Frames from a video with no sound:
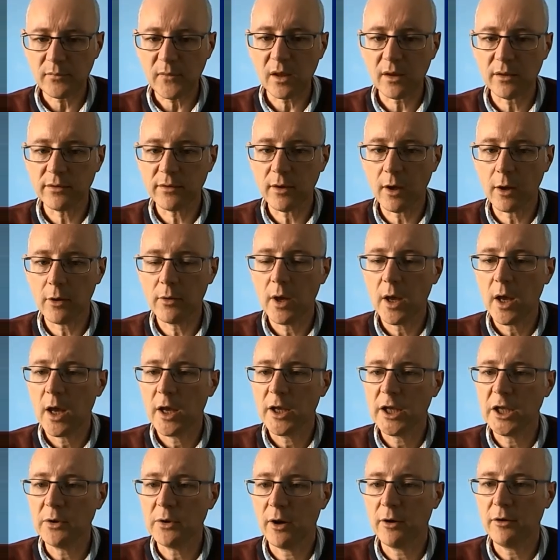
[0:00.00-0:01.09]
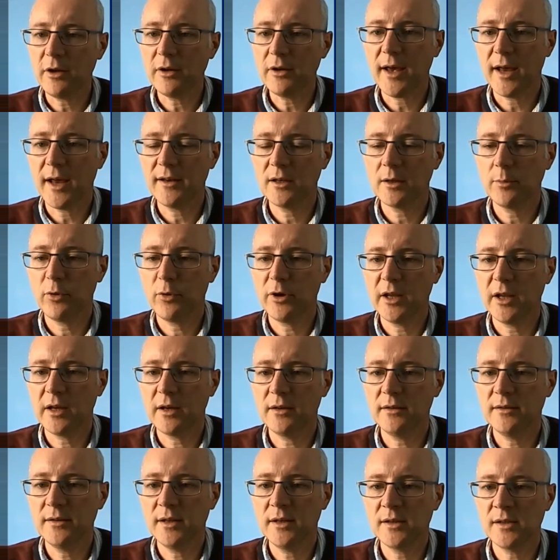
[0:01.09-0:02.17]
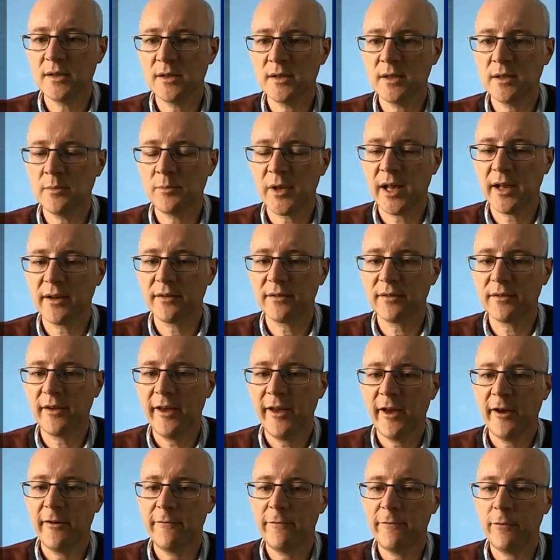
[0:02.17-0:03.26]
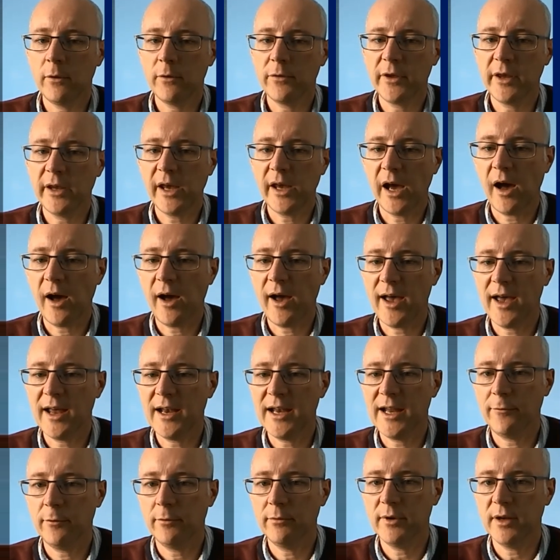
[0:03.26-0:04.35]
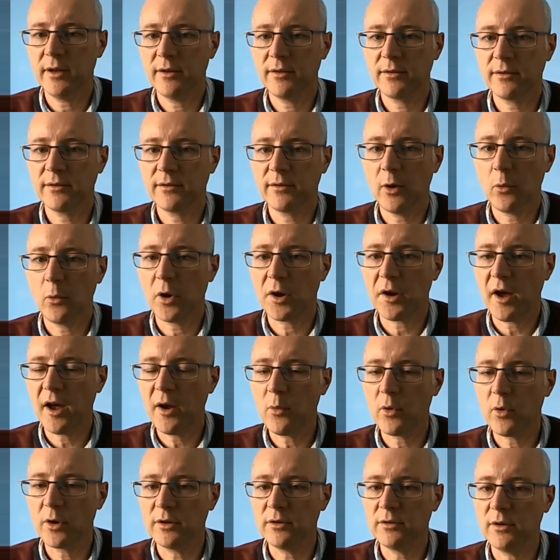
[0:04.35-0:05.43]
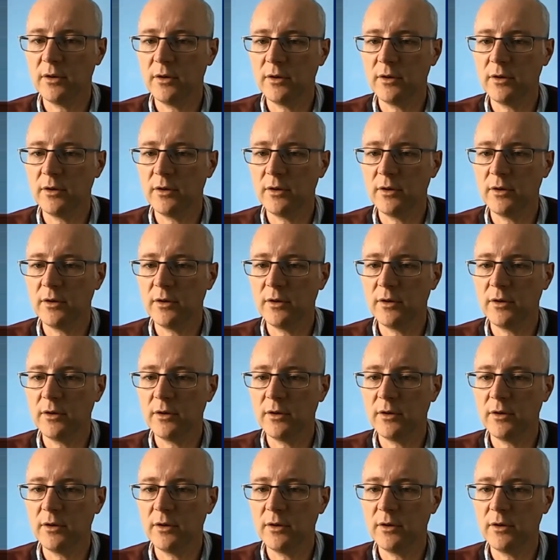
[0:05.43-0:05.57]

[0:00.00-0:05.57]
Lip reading: So you only tend to put in contingency plans for the higher level risks. So what I want you to